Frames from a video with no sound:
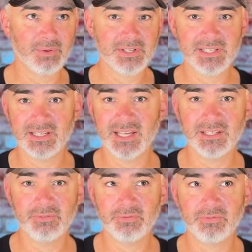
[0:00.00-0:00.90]
I want to say
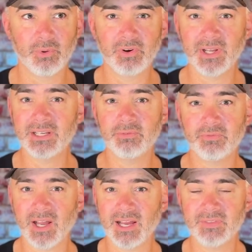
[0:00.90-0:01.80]
94,
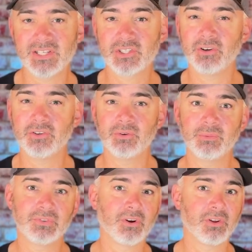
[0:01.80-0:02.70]
95, they started doing
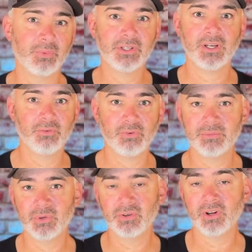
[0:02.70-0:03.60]
what's called a recovery
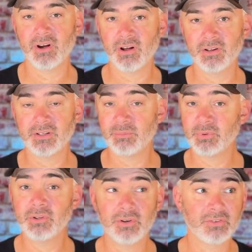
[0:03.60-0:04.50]
mode on
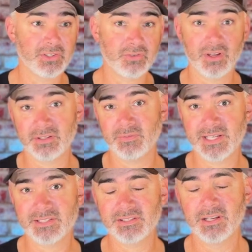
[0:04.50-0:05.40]
computers, electronic
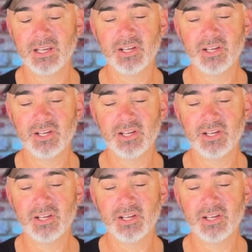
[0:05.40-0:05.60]
devices,